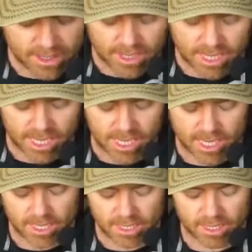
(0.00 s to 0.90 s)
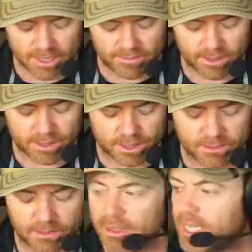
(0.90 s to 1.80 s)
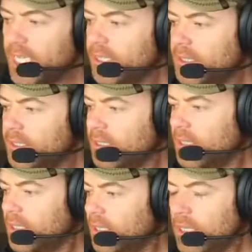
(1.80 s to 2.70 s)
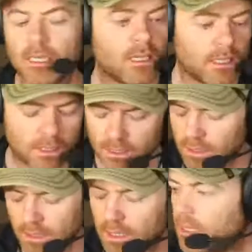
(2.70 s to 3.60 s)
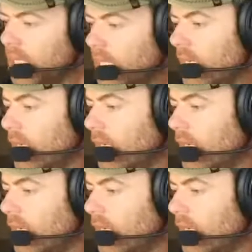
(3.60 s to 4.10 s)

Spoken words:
And if I do this, then I